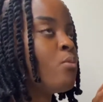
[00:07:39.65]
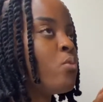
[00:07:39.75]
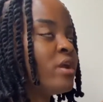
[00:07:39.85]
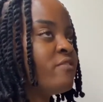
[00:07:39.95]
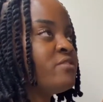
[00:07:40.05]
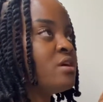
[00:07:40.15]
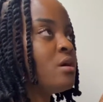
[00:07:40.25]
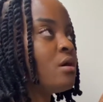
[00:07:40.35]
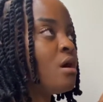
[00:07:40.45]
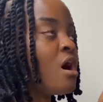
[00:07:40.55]
one of
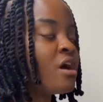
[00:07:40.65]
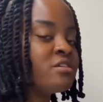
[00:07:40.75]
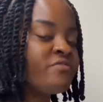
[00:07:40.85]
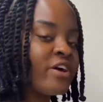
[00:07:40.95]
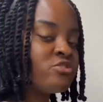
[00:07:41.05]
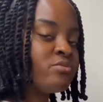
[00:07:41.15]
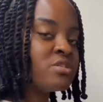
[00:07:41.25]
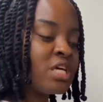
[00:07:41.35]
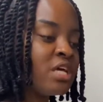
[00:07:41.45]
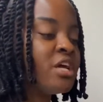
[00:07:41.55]
the hardest
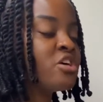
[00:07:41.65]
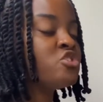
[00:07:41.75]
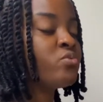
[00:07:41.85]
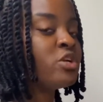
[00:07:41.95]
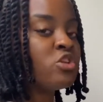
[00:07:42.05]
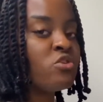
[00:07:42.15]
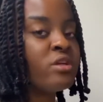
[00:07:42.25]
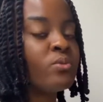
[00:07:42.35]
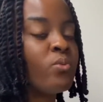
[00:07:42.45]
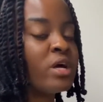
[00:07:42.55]
vegetables in here, so we know
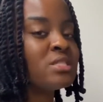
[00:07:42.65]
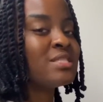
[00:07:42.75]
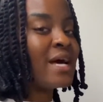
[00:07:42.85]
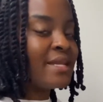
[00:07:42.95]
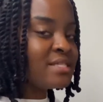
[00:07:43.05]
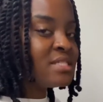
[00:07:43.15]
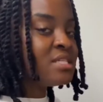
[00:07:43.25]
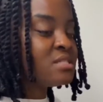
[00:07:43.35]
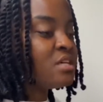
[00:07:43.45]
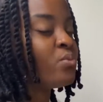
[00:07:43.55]
that once that is
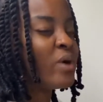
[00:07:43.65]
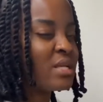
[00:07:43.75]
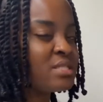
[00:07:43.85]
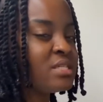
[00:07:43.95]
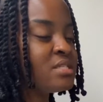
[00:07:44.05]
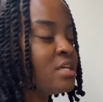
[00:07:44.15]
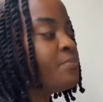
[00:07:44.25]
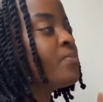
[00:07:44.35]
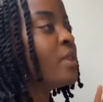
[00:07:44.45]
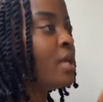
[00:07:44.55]
seasoned, well seasoned,